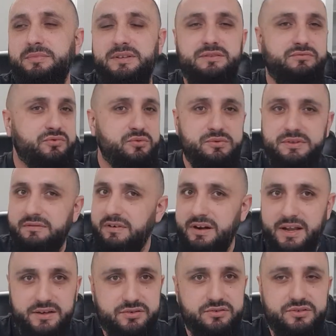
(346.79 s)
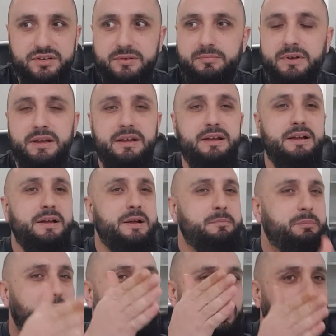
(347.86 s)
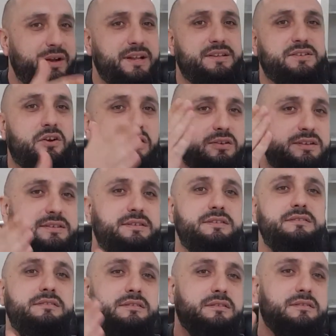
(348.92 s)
doesn't ruin the relationship, but when it's constant